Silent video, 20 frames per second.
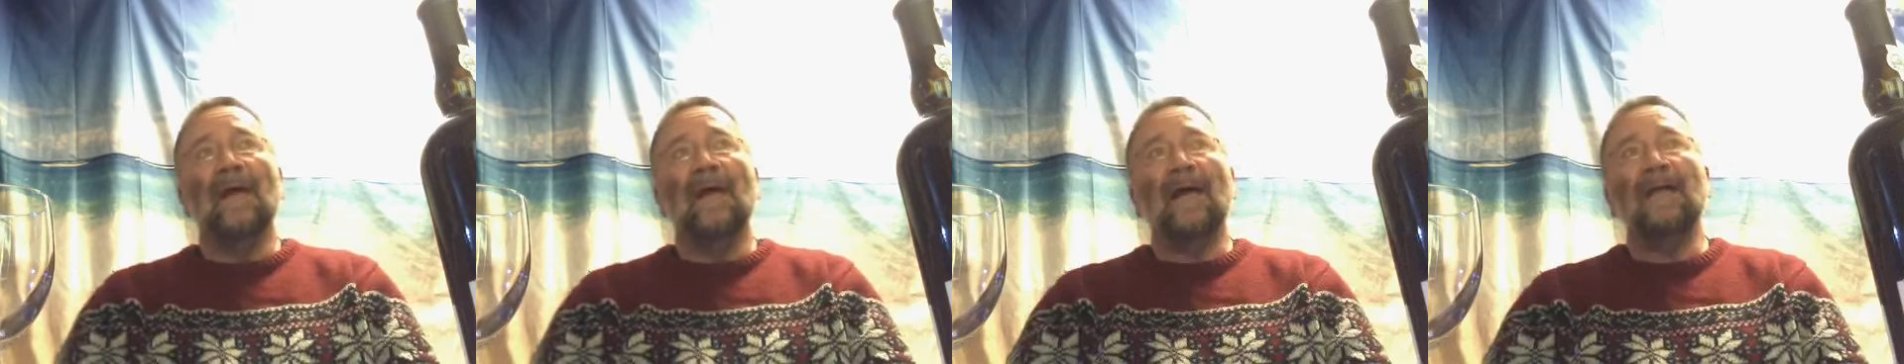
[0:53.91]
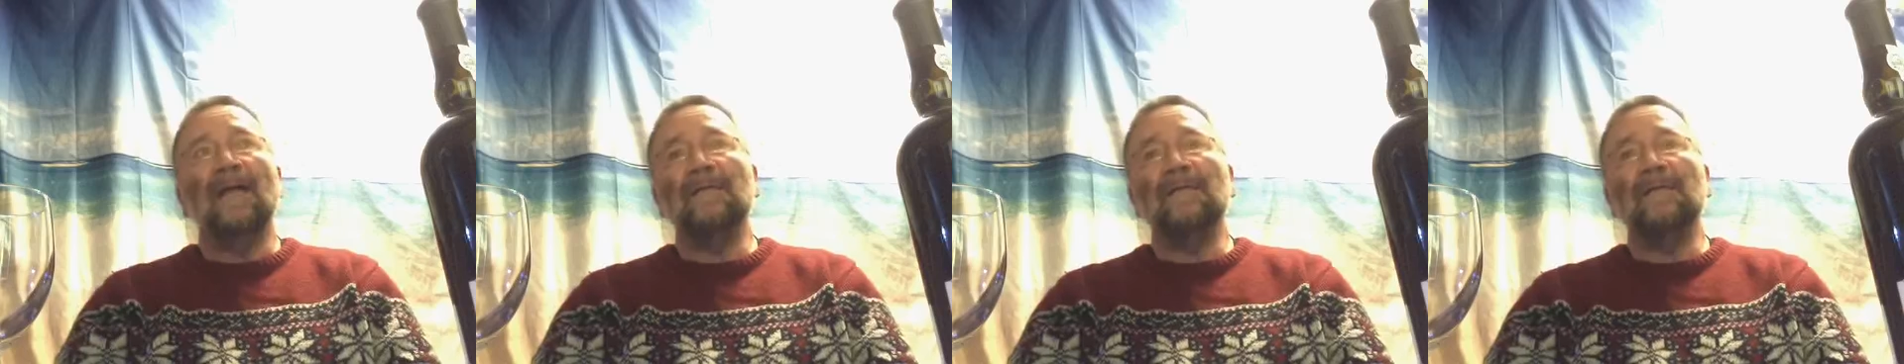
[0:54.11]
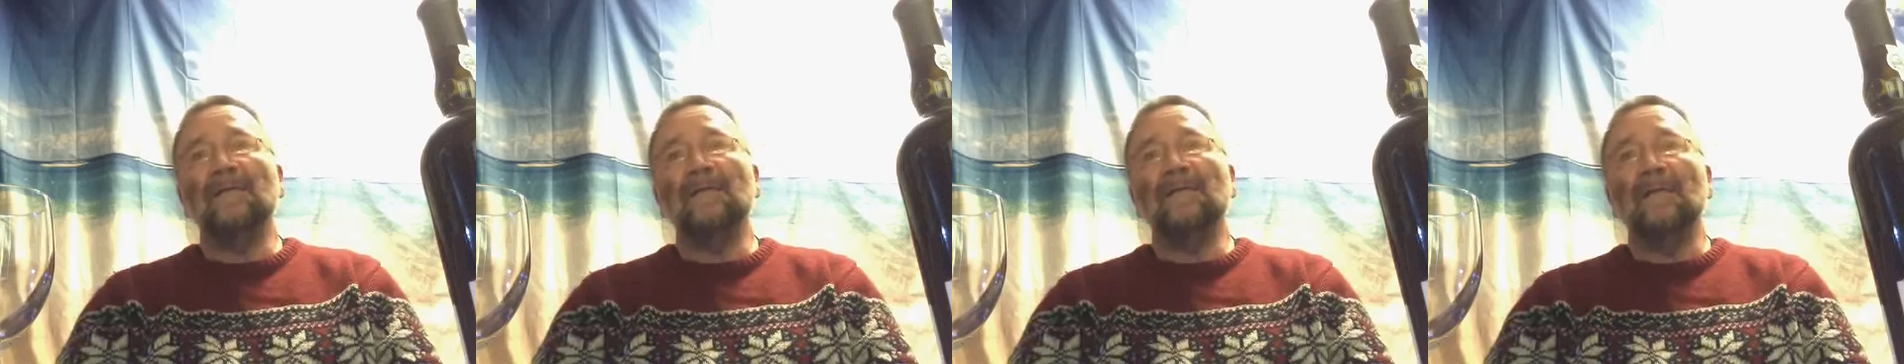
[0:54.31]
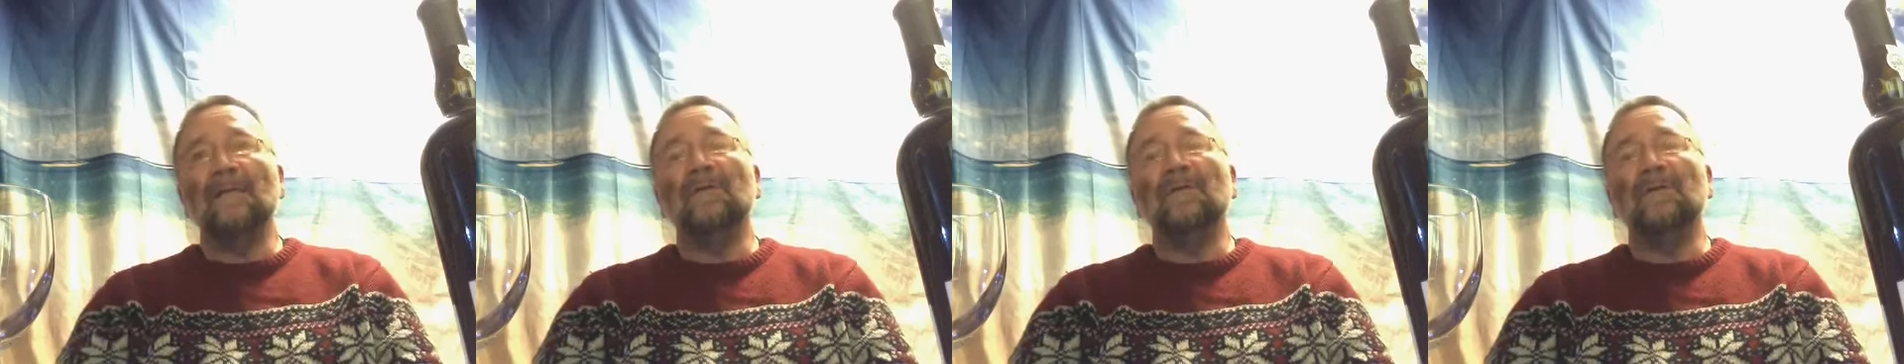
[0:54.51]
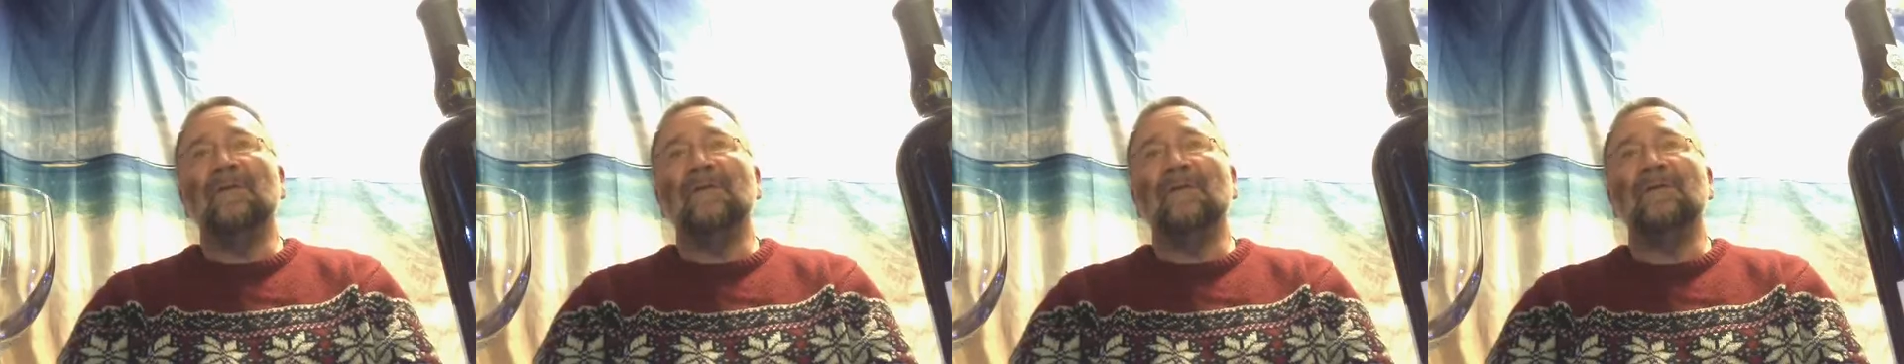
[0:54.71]
And as
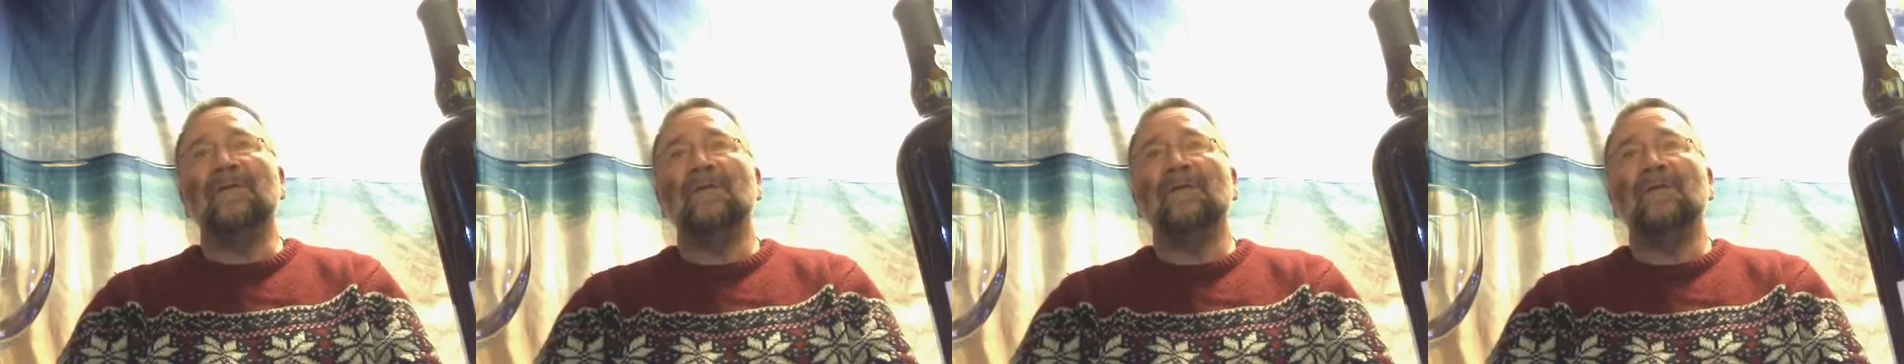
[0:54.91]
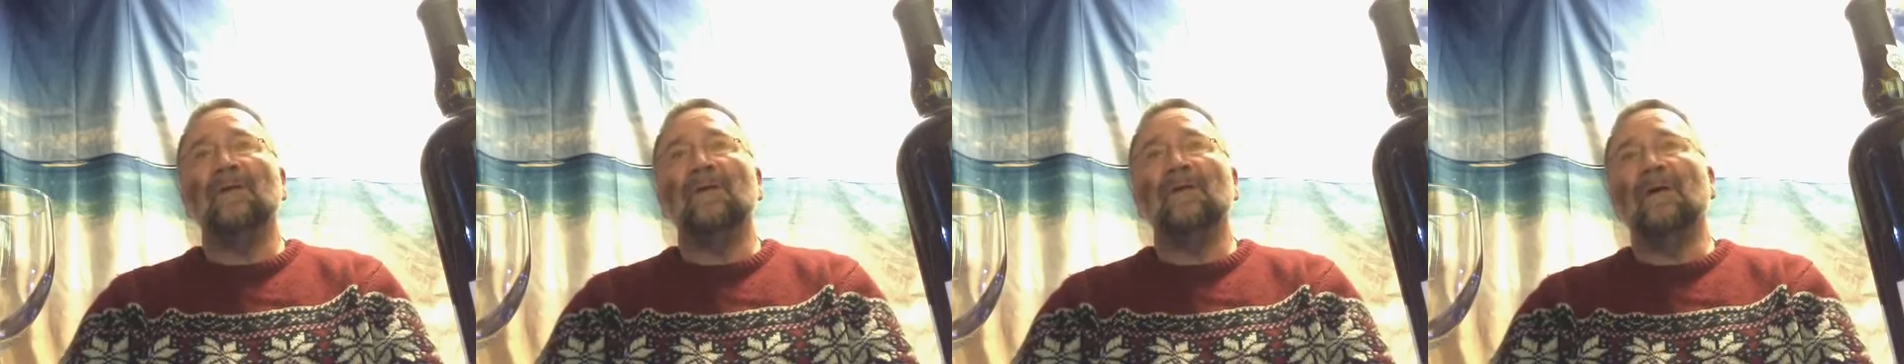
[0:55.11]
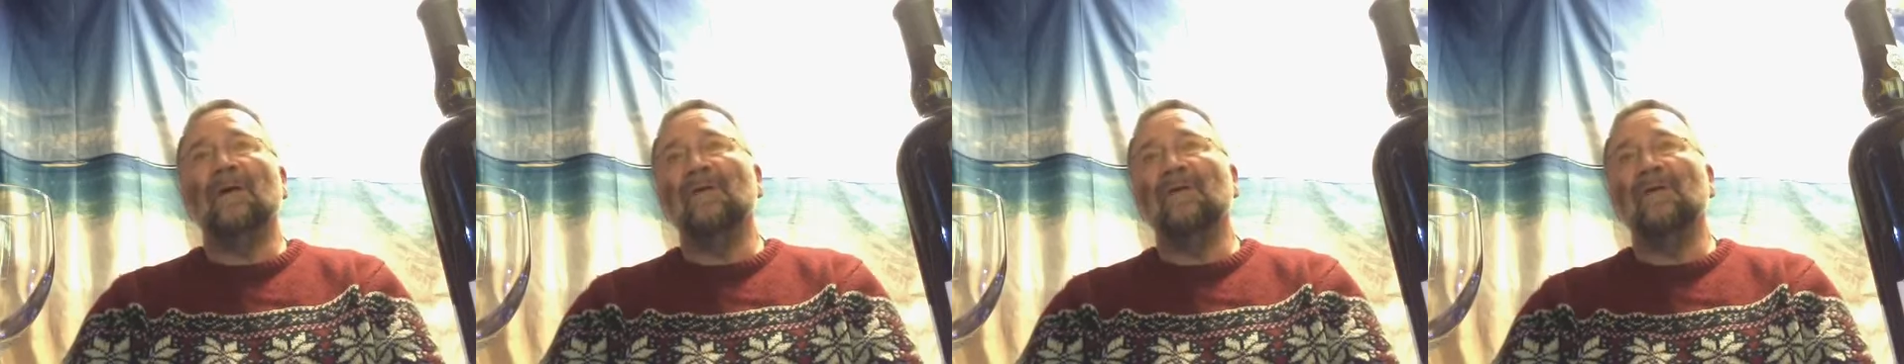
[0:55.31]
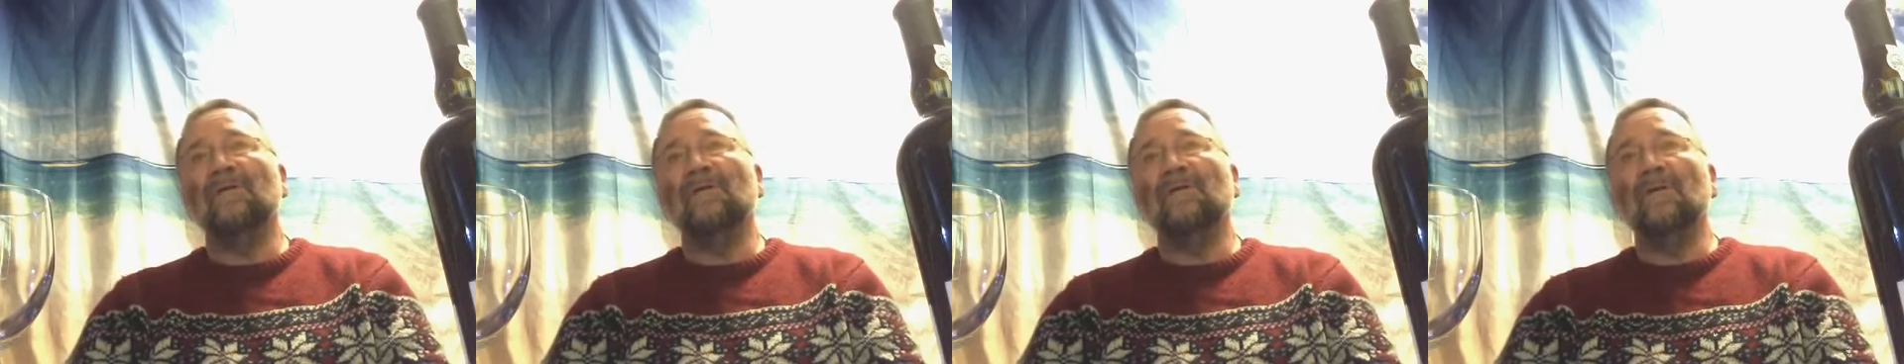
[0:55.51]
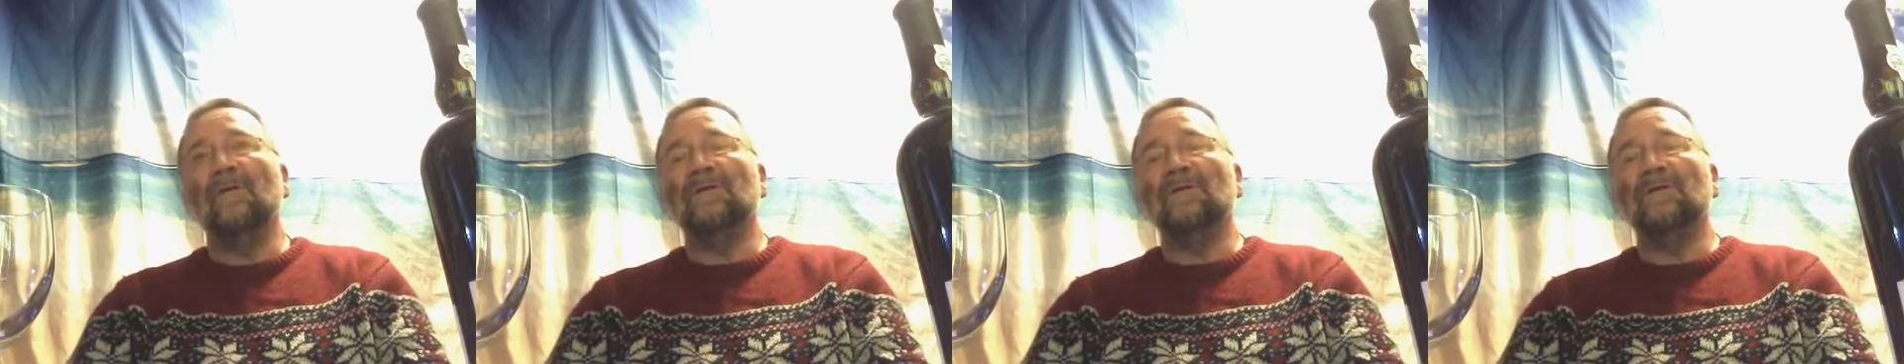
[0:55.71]
luck would have it,
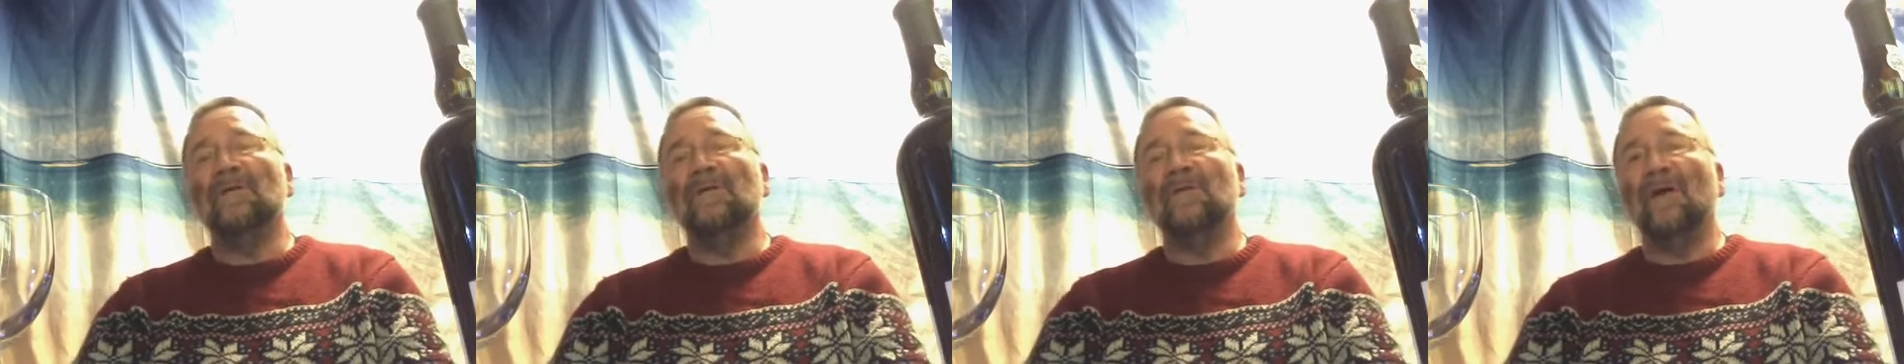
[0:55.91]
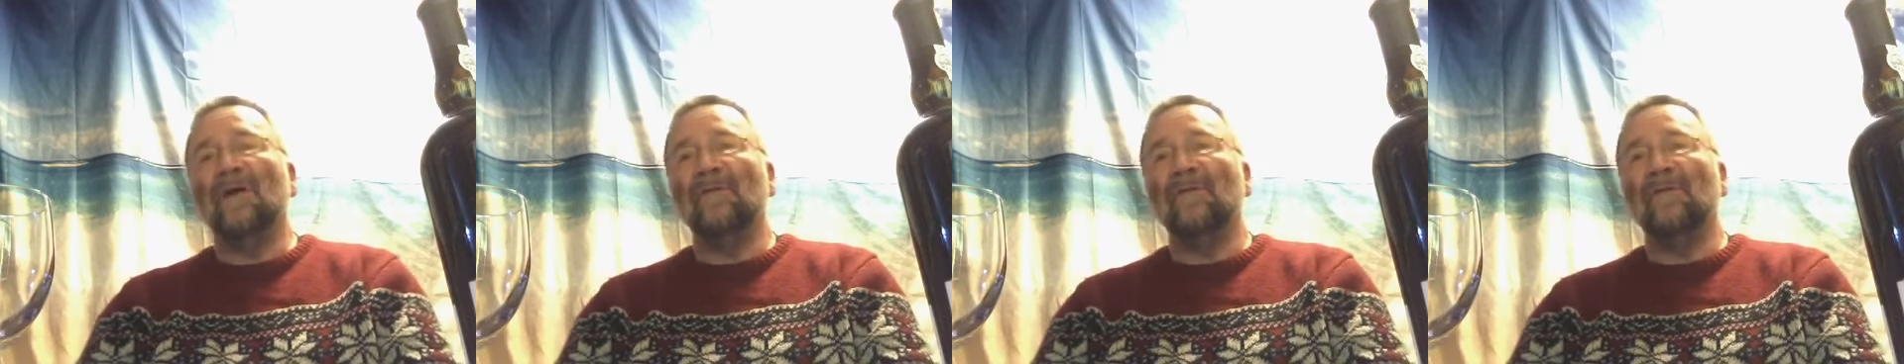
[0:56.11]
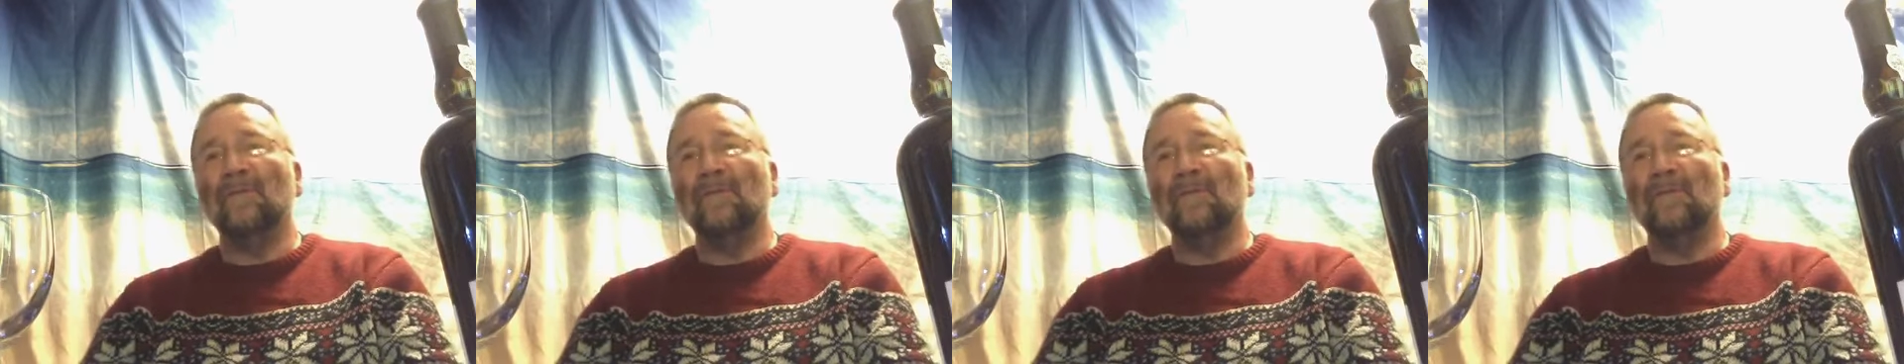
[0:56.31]
I've got